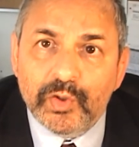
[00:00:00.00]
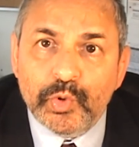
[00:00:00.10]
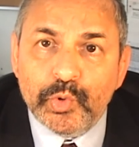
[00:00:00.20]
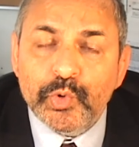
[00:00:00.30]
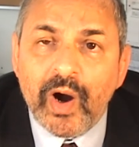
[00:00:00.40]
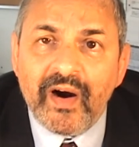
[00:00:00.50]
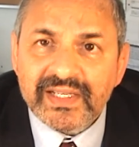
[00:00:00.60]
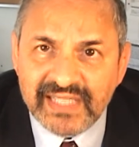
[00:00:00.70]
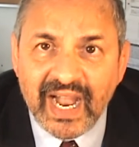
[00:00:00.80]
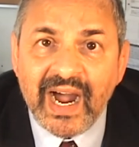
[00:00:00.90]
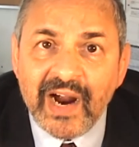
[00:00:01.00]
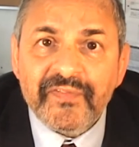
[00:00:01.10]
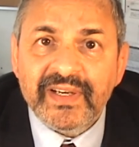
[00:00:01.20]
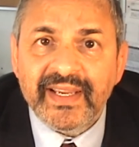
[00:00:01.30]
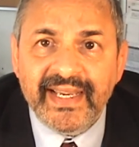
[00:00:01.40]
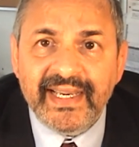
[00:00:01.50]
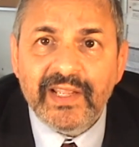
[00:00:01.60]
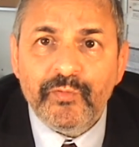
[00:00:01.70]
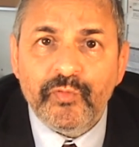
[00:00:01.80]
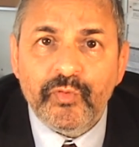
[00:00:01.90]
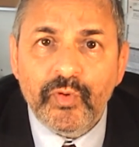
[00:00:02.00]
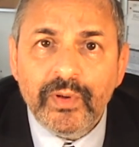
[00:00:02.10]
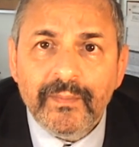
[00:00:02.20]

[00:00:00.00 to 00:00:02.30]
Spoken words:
2 hours after eating food,